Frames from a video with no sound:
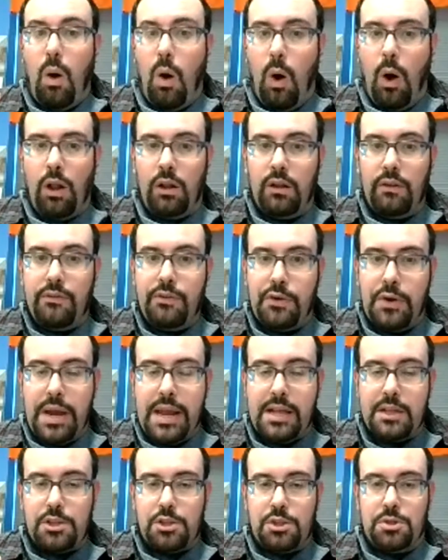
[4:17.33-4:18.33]
All of your
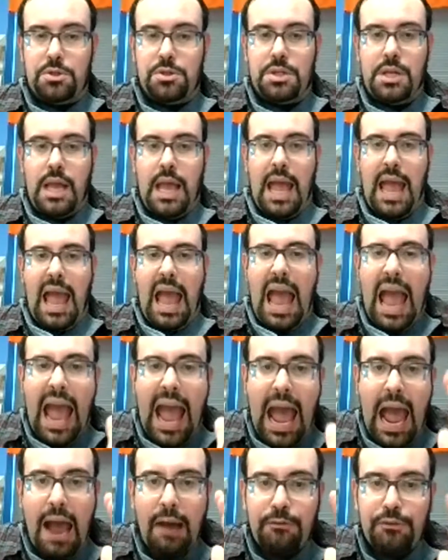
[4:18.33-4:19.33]
answers
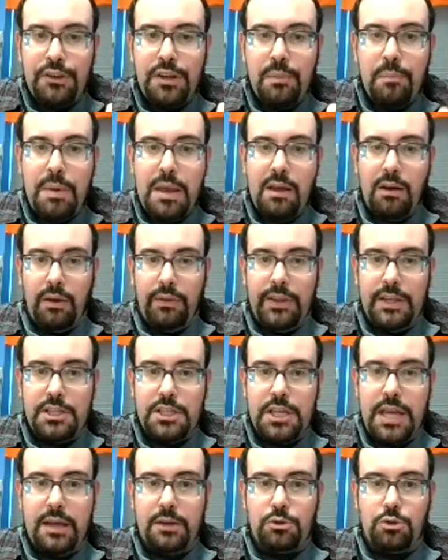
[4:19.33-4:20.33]
have to be on the
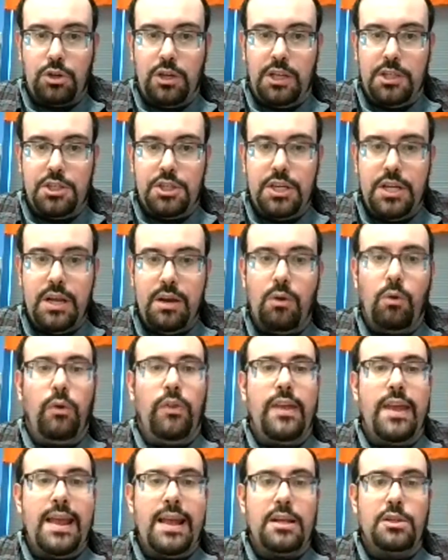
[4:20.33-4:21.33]
Scantron sheet or
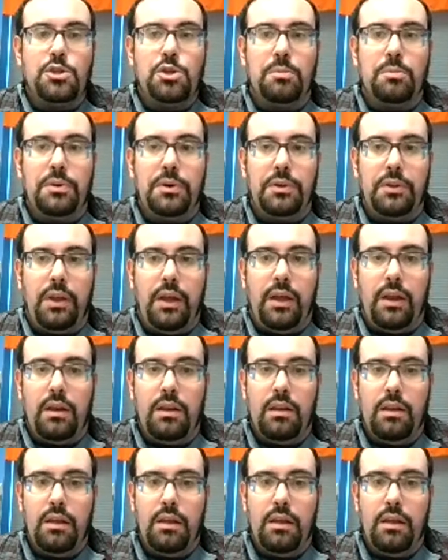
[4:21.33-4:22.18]
the answer booklet.